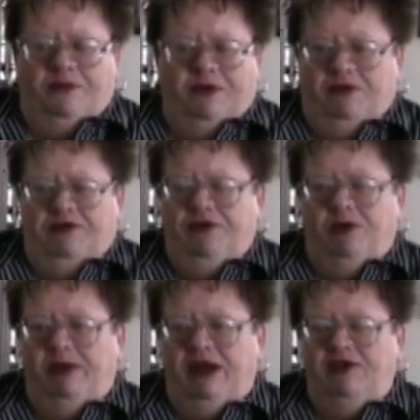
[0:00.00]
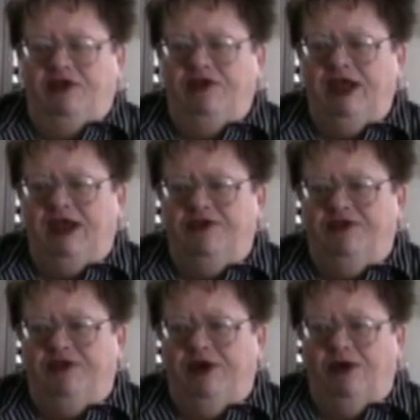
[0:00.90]
was nobody to
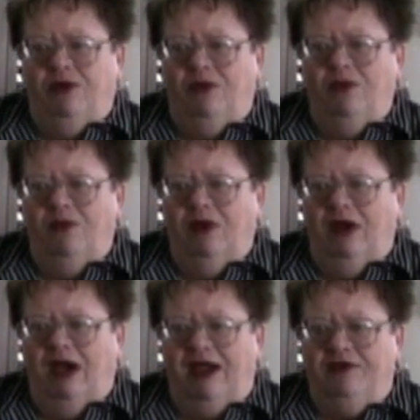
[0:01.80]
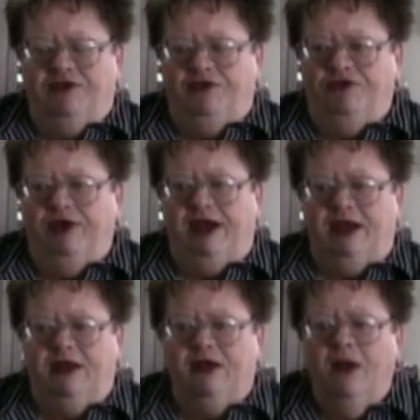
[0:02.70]
teach, so I just
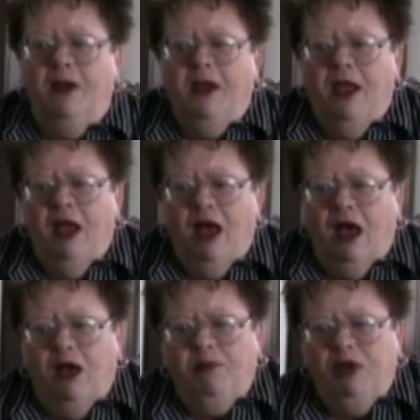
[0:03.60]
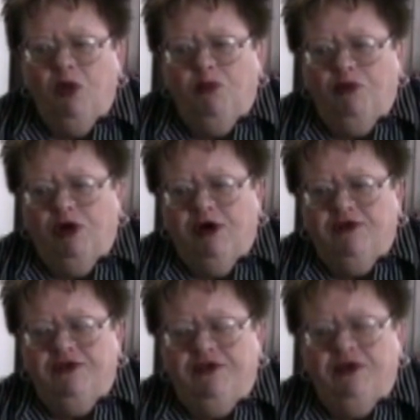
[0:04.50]
trained. Bill
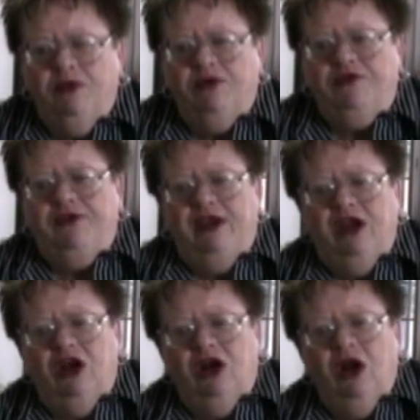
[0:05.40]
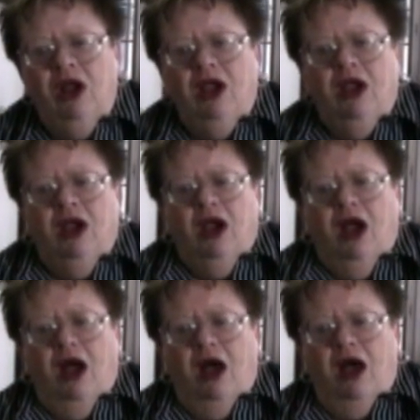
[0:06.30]
Brooks was there
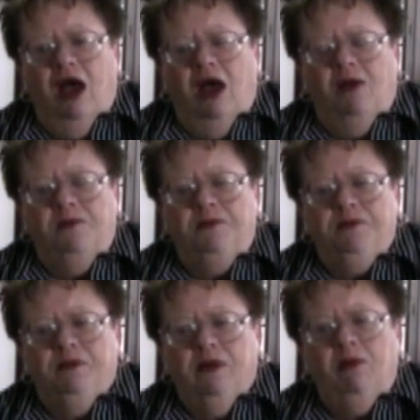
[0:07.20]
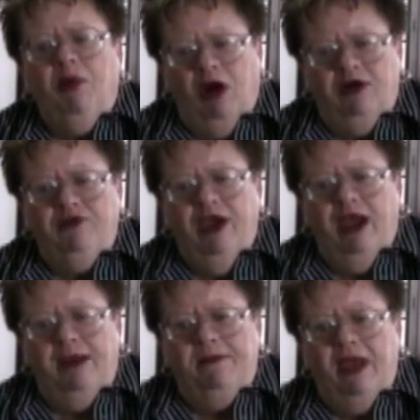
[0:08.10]

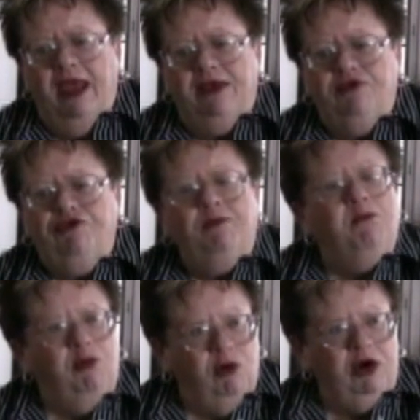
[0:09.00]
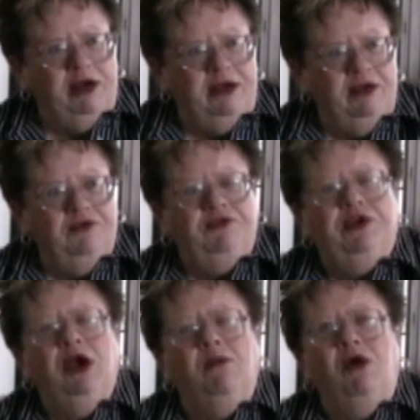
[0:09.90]
part-time, and Jim Borden used to
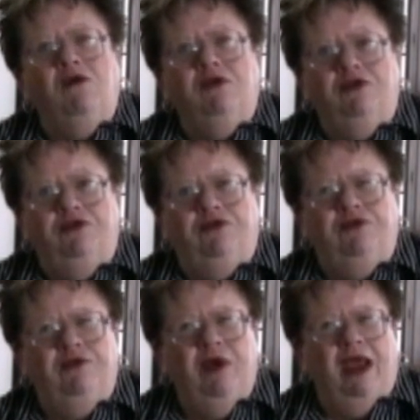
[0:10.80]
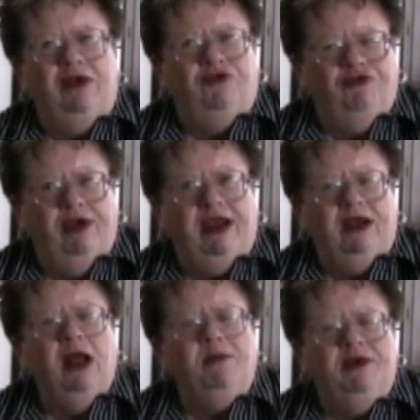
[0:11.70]
come over and train
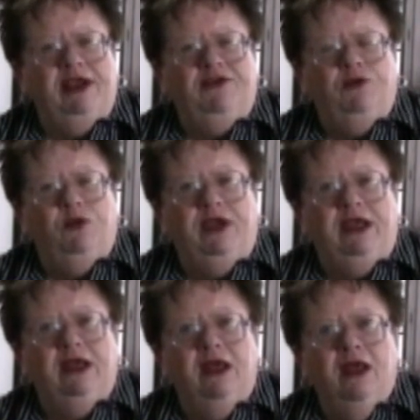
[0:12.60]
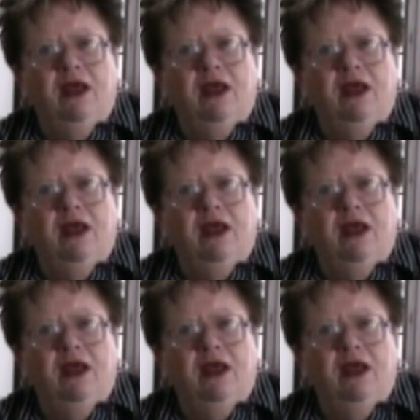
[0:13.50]
a couple days a week.